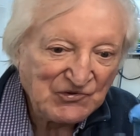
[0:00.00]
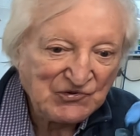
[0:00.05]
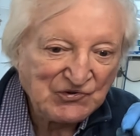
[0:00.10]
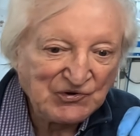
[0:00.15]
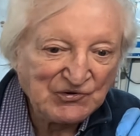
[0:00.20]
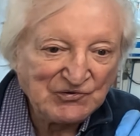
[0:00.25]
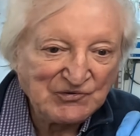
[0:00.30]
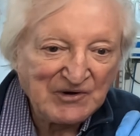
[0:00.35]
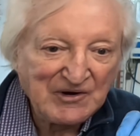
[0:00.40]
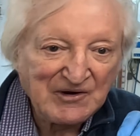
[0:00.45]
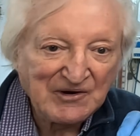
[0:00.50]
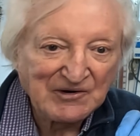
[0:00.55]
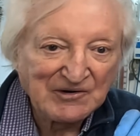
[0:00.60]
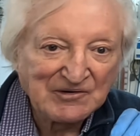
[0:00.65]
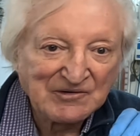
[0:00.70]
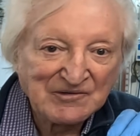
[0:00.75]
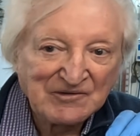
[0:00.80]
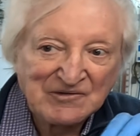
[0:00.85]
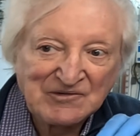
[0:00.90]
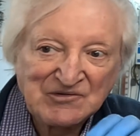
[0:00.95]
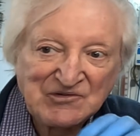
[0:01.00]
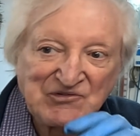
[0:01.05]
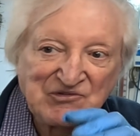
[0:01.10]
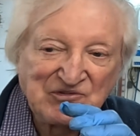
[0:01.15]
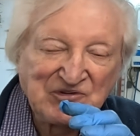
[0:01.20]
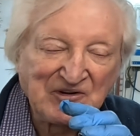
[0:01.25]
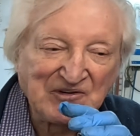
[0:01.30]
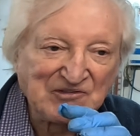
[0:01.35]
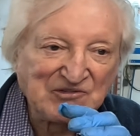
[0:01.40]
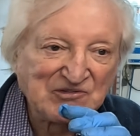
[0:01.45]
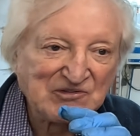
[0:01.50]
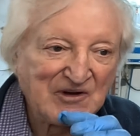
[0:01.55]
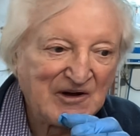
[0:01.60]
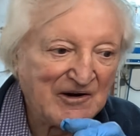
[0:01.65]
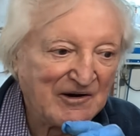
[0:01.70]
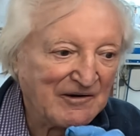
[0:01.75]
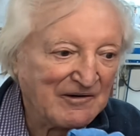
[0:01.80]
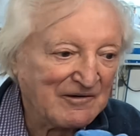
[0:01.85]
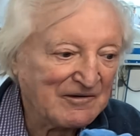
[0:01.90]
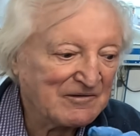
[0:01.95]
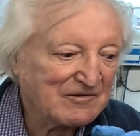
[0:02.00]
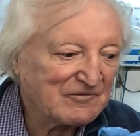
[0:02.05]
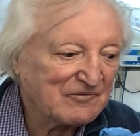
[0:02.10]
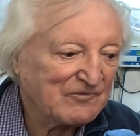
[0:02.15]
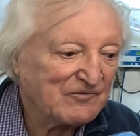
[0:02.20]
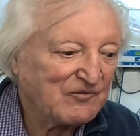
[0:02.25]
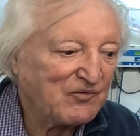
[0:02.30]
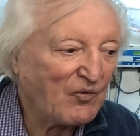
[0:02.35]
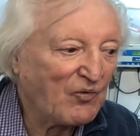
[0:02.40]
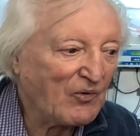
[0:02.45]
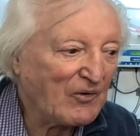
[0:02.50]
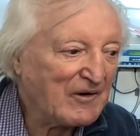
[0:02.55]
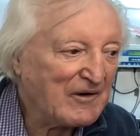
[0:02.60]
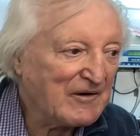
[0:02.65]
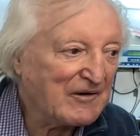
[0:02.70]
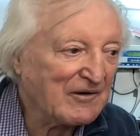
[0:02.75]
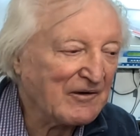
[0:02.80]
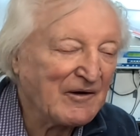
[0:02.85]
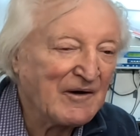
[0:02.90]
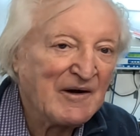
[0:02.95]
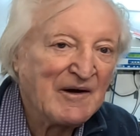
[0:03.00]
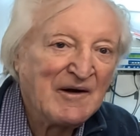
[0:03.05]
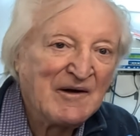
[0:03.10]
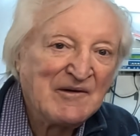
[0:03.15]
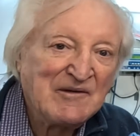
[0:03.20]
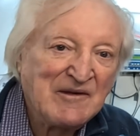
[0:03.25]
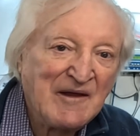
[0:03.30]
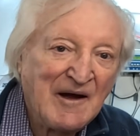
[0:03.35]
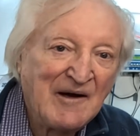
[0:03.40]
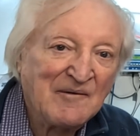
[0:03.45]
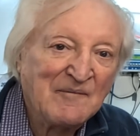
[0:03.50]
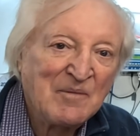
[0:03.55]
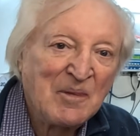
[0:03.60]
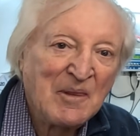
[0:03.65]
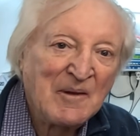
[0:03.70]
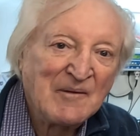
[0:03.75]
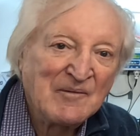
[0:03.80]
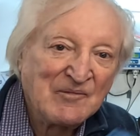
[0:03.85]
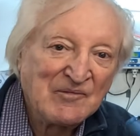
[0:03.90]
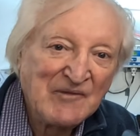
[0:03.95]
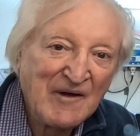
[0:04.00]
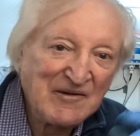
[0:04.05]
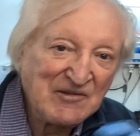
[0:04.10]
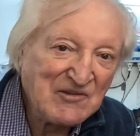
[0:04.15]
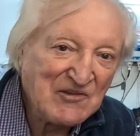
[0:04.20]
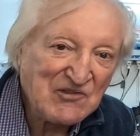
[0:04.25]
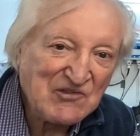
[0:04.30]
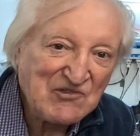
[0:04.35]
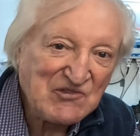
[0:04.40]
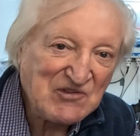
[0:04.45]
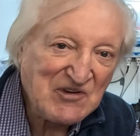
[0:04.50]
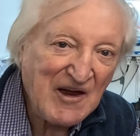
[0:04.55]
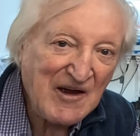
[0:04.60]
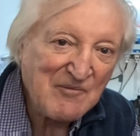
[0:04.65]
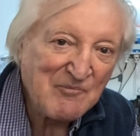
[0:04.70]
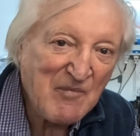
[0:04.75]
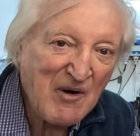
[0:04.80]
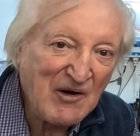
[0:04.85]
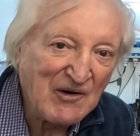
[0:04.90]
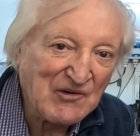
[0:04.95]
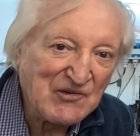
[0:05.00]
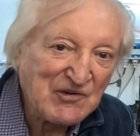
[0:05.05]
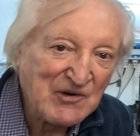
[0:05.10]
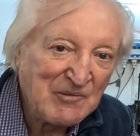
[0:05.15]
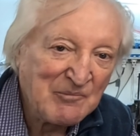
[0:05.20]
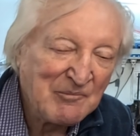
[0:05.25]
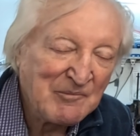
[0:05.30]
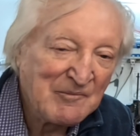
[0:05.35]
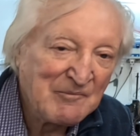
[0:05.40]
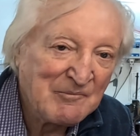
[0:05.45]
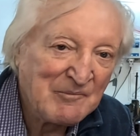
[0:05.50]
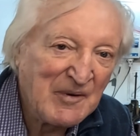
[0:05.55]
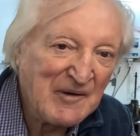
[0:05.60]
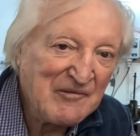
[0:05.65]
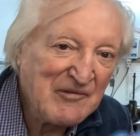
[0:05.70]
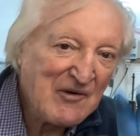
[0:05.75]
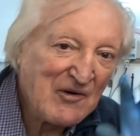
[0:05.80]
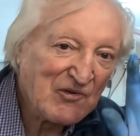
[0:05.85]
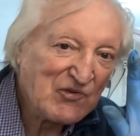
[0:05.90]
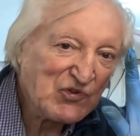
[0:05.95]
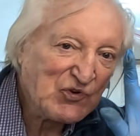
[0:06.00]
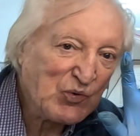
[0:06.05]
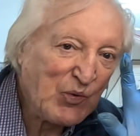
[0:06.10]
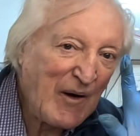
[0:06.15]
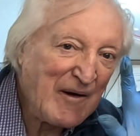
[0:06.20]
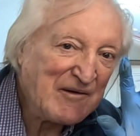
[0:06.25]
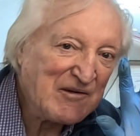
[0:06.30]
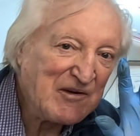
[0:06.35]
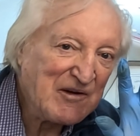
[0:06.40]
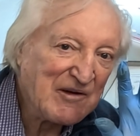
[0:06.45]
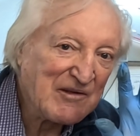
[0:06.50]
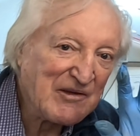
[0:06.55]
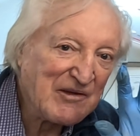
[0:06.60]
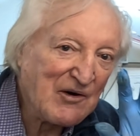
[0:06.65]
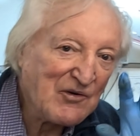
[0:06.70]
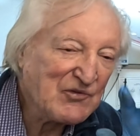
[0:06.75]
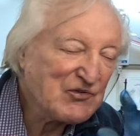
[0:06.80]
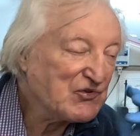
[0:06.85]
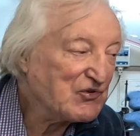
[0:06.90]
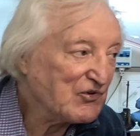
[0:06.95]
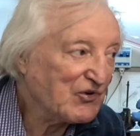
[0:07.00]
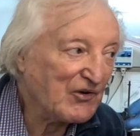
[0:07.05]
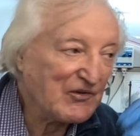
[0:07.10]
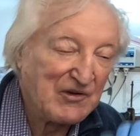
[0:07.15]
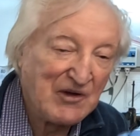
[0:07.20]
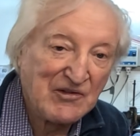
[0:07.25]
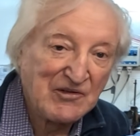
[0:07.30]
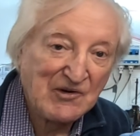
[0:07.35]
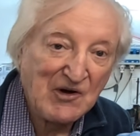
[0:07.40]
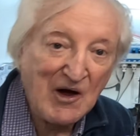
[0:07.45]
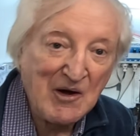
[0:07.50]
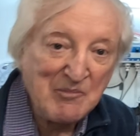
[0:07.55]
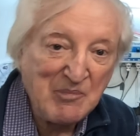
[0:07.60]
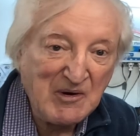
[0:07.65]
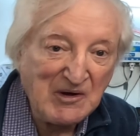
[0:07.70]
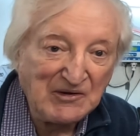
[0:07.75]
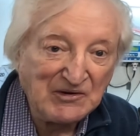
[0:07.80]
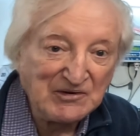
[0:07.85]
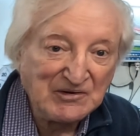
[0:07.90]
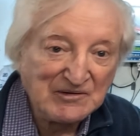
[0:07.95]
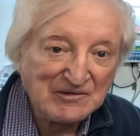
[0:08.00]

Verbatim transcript: two here, six there, four here. Now, that doesn't sound much, but if you've got 20 of those, you've got the other guy beat.